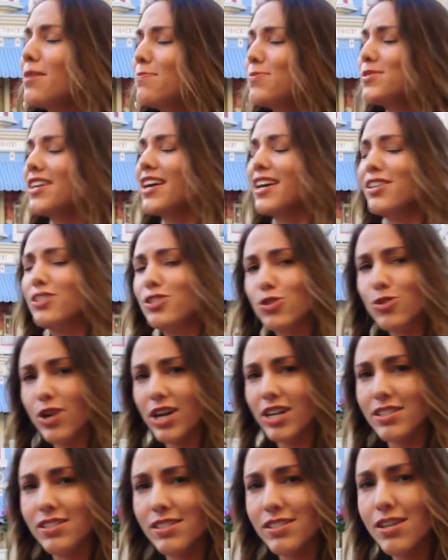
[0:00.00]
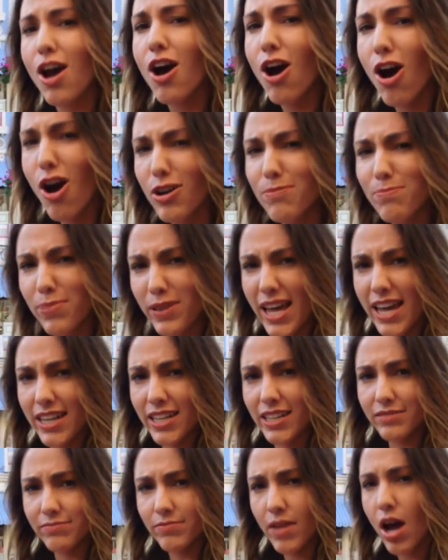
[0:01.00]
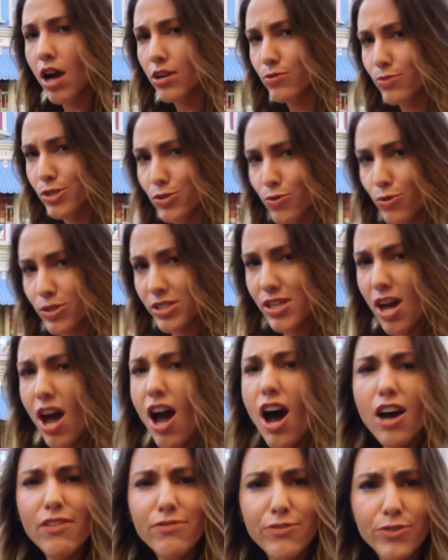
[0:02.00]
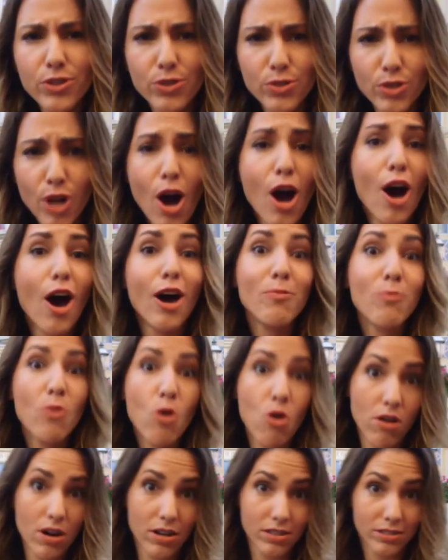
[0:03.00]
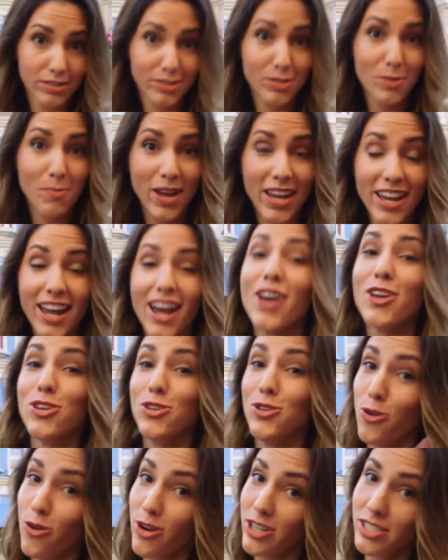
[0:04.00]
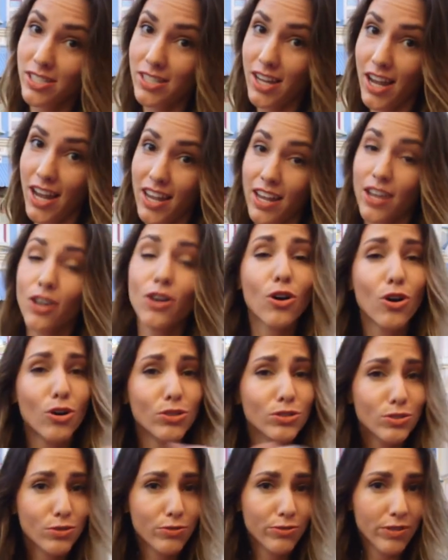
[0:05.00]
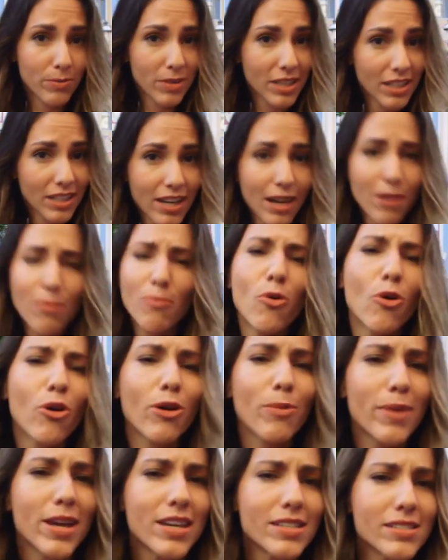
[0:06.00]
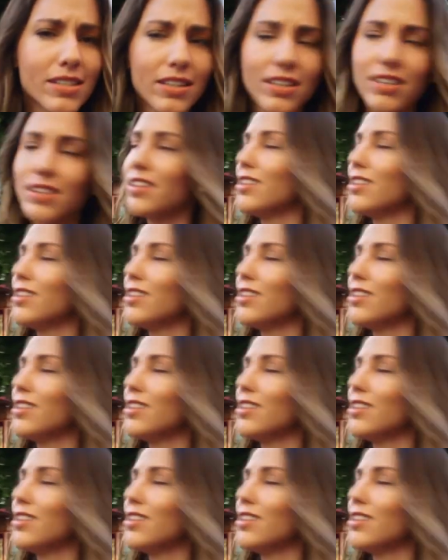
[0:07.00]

tips and tricks on planning, on resorts, on food, on more, to make your stay con tu familia more amazing